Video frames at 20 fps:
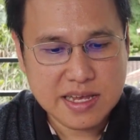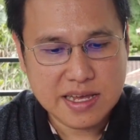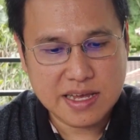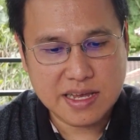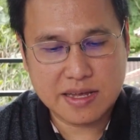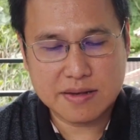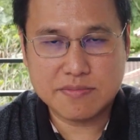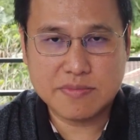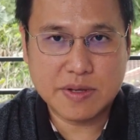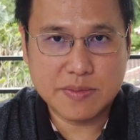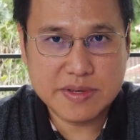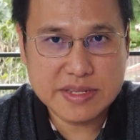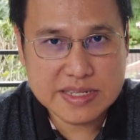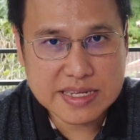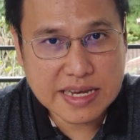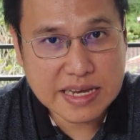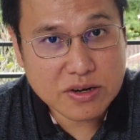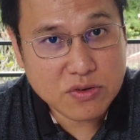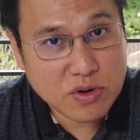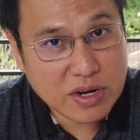and maybe
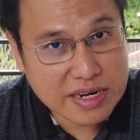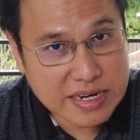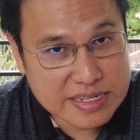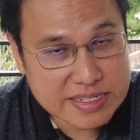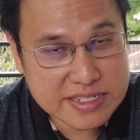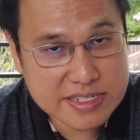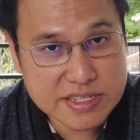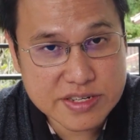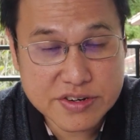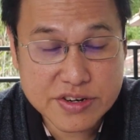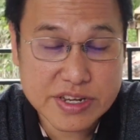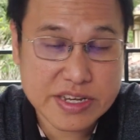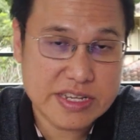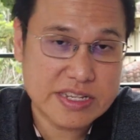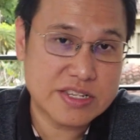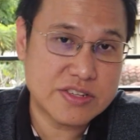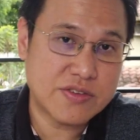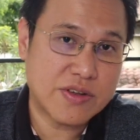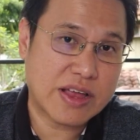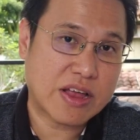take a look at the
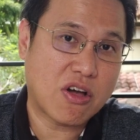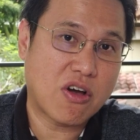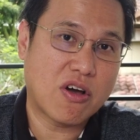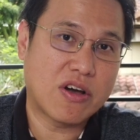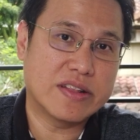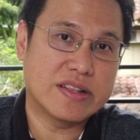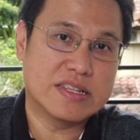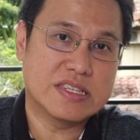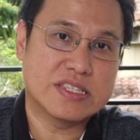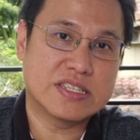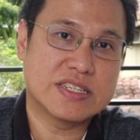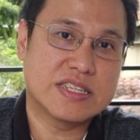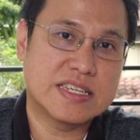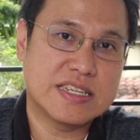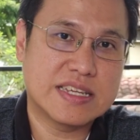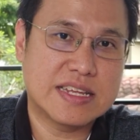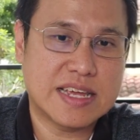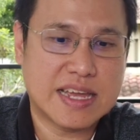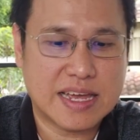sceneries, record the journey,